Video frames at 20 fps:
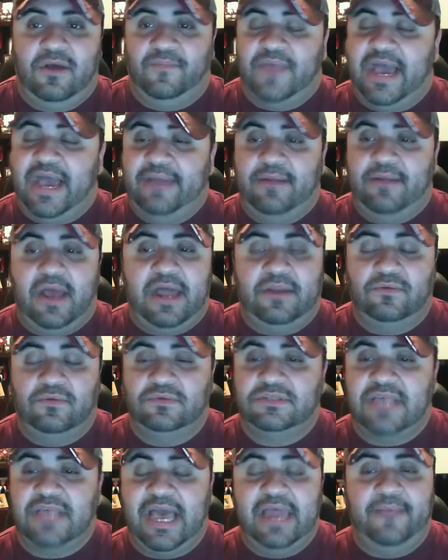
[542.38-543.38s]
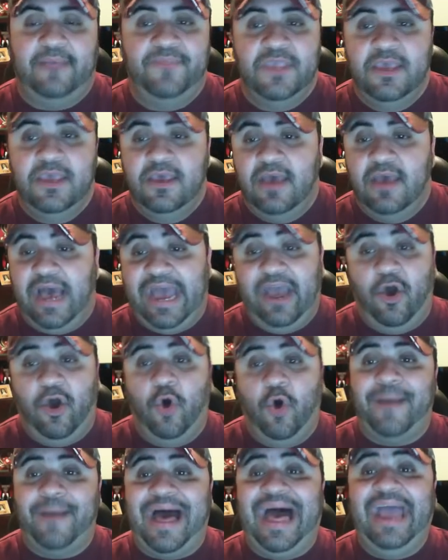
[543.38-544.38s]
I
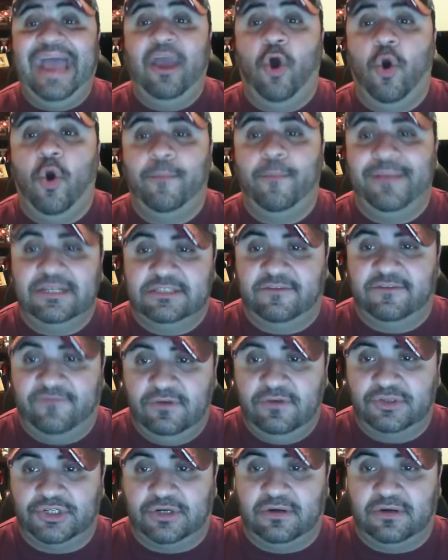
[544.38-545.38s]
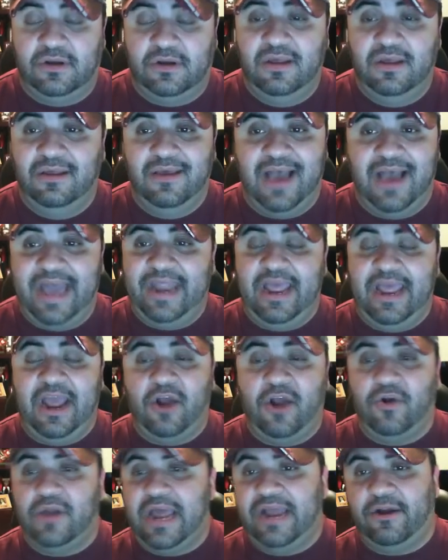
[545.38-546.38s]
hope he's the future. I
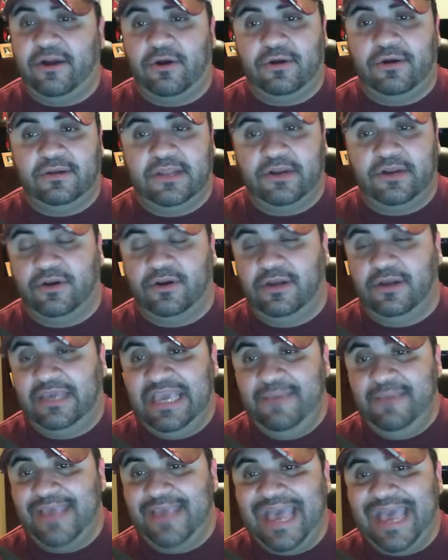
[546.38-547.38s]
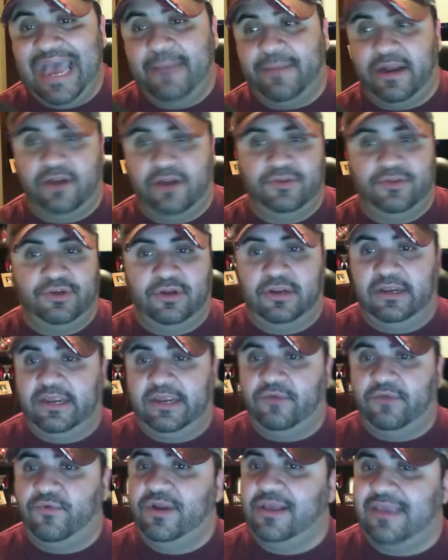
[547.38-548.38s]
heard they're going to keep Cap. I heard they're going to
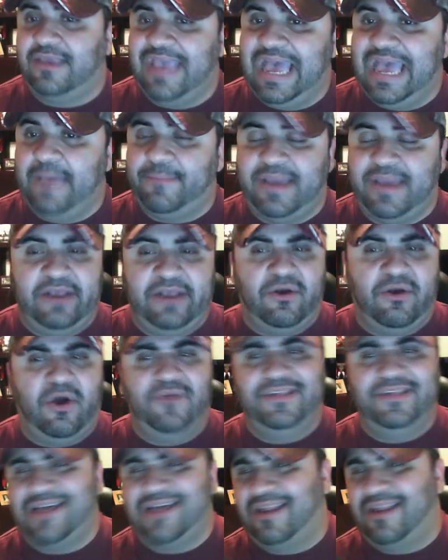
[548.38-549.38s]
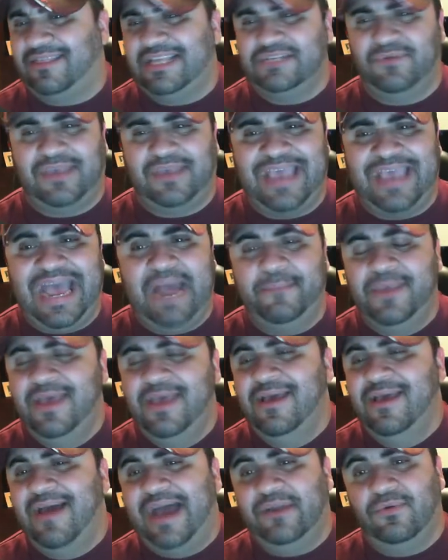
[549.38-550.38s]
get rid of Cap. I hear all these kind of things with Cap.
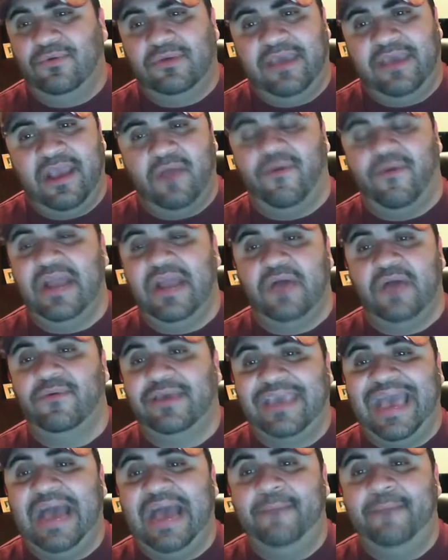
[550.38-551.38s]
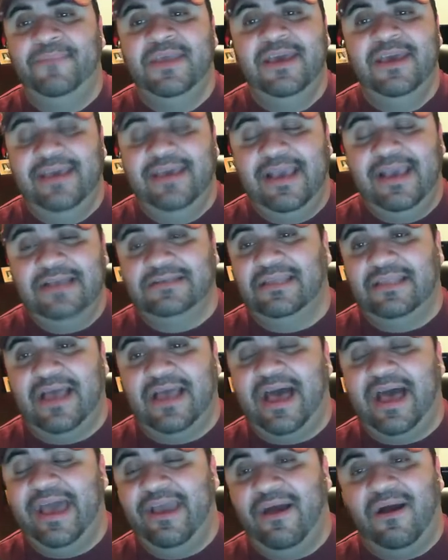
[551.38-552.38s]
I don't care right now with Cap. He's on the
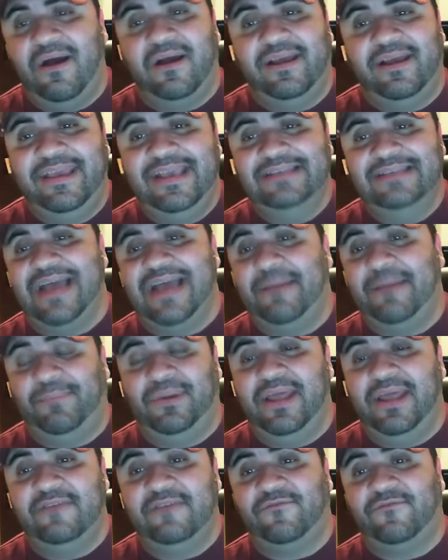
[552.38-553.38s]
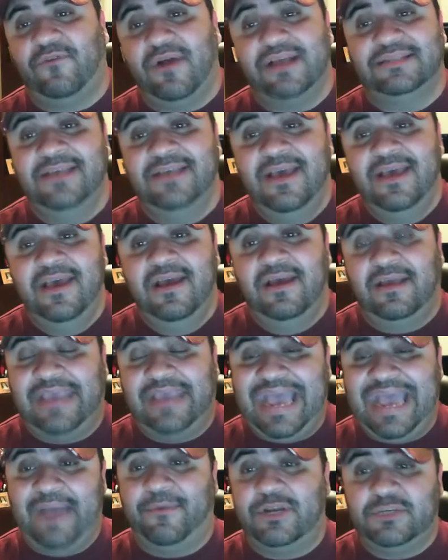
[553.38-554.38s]
IR. He's not playing for us.
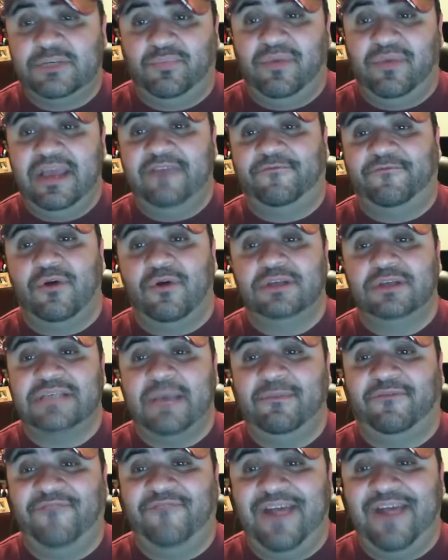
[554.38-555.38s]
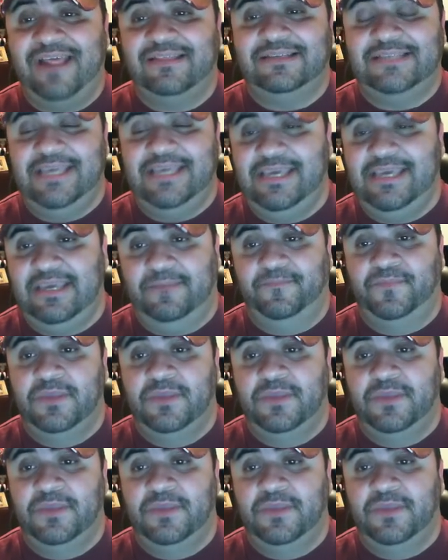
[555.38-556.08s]
Gabbert is playing for us. I'm a fan of the team.